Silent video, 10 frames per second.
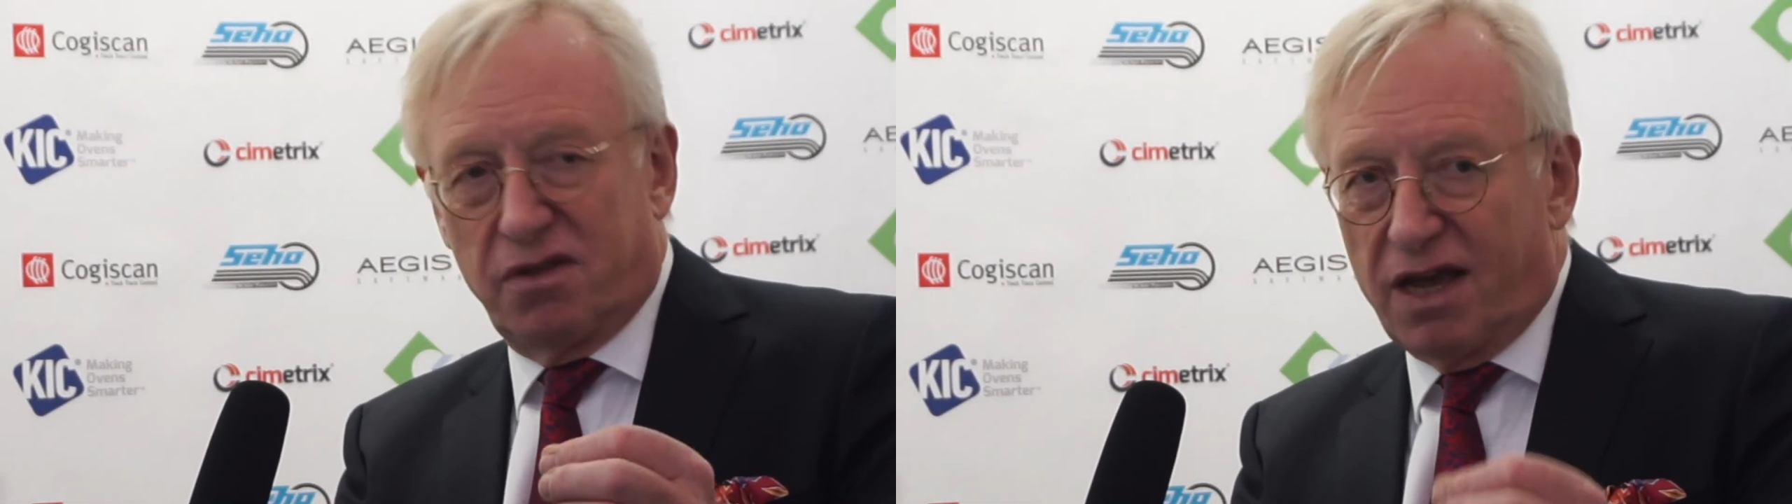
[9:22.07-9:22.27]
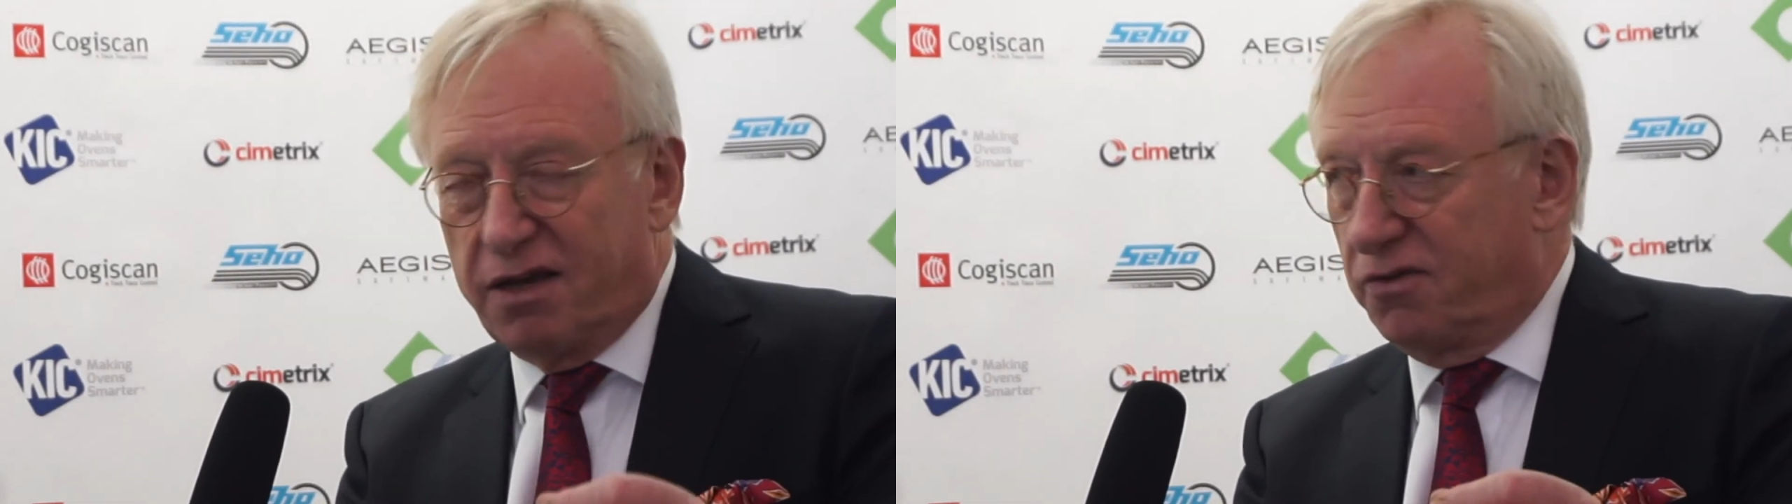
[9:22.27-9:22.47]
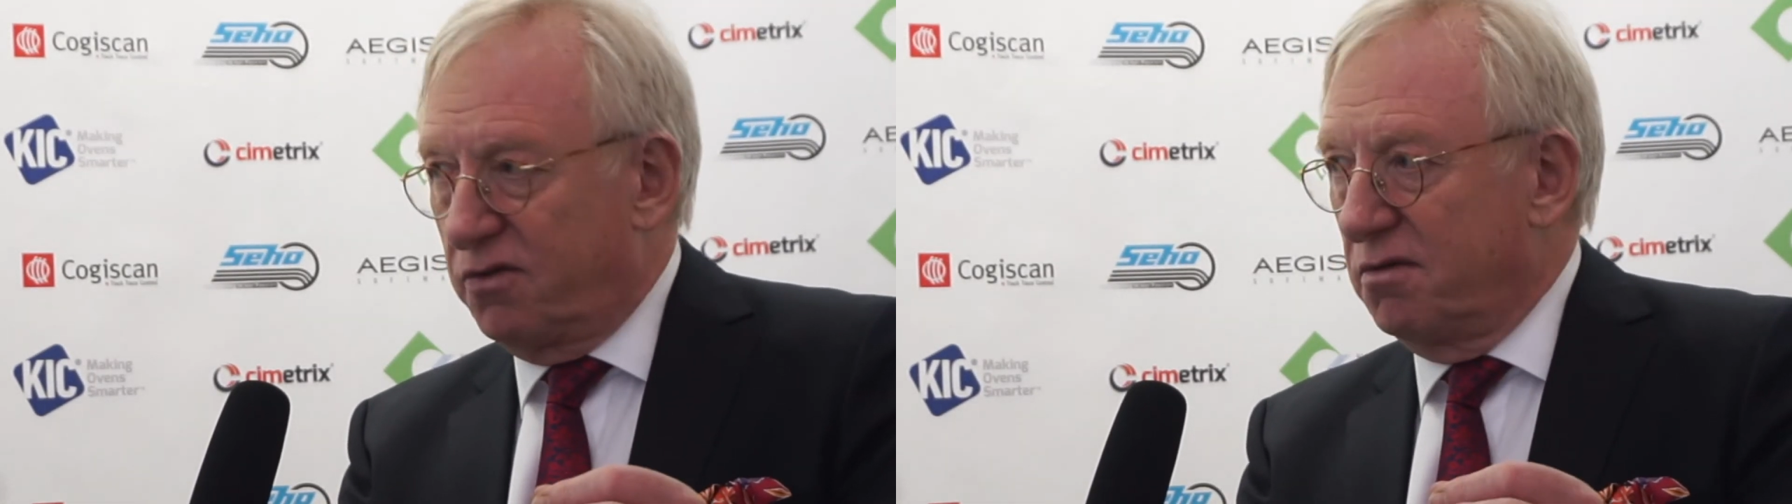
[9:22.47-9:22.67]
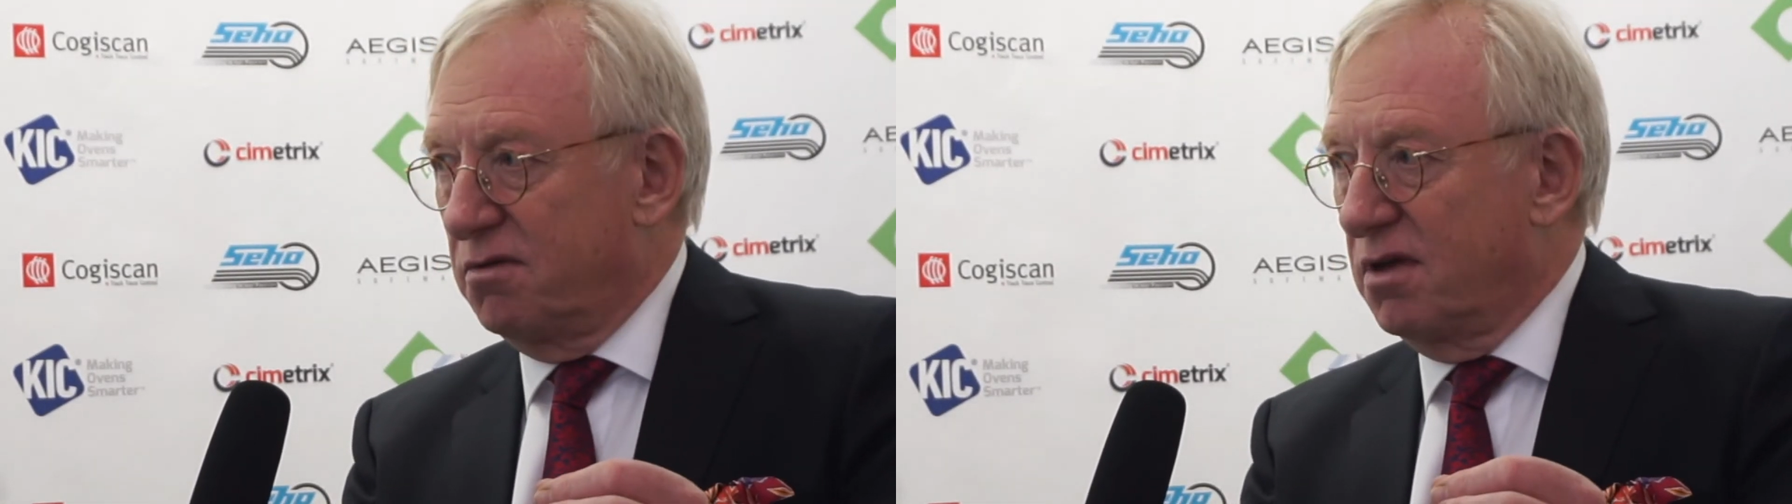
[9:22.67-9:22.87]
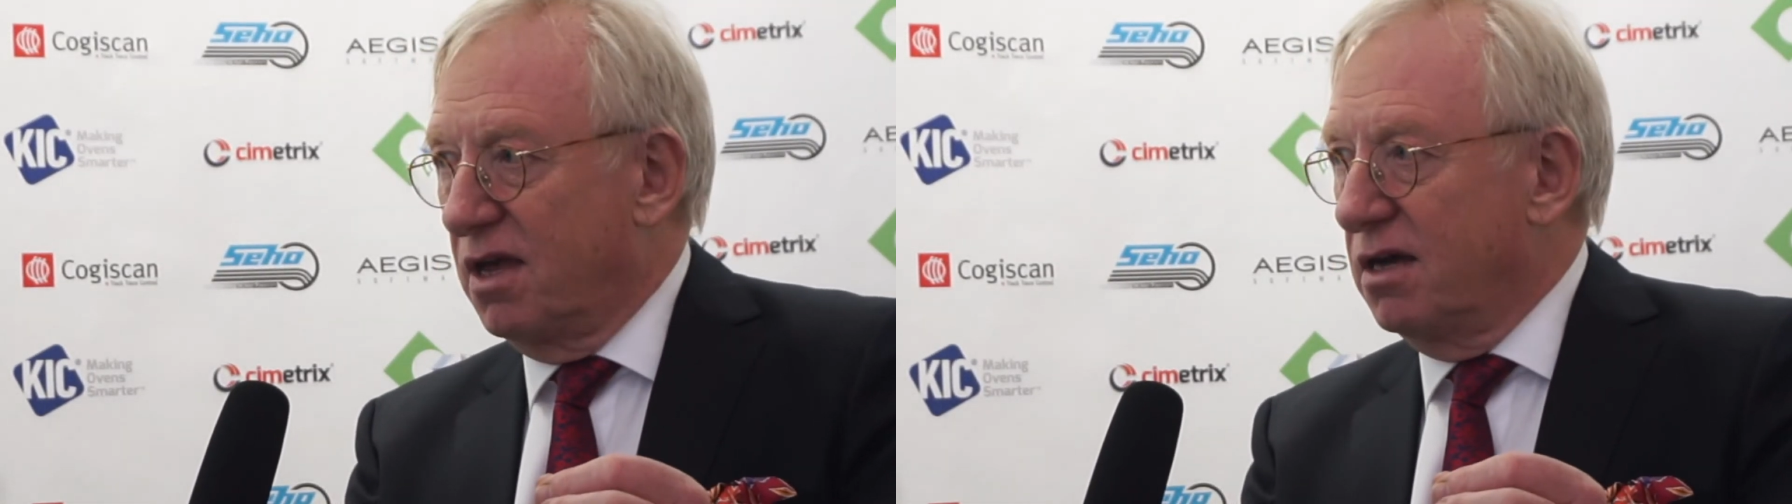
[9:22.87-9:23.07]
the dice.
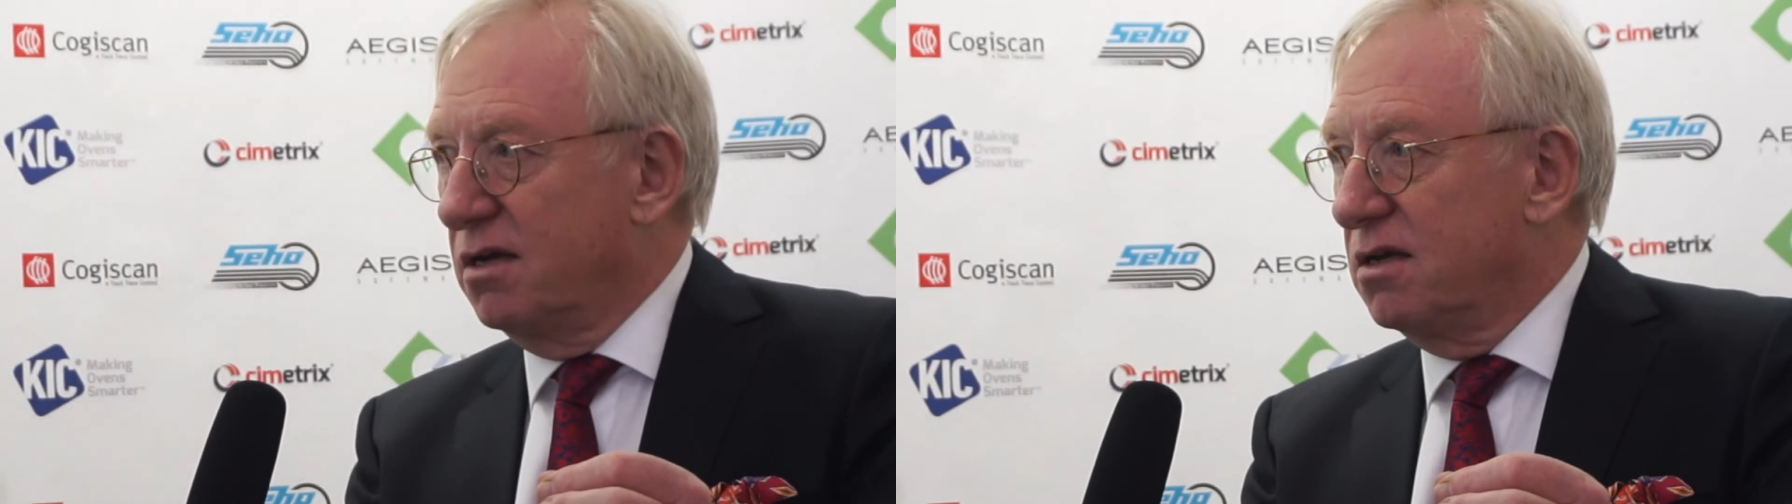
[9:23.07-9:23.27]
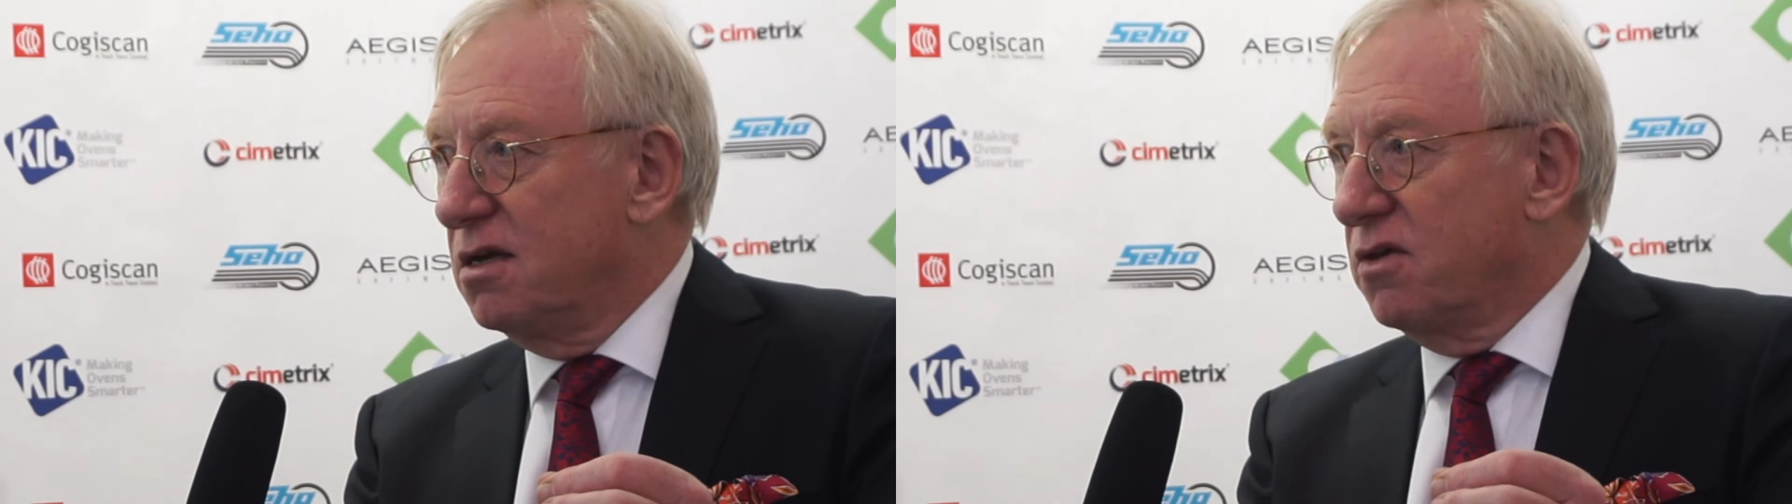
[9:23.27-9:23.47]
Yeah.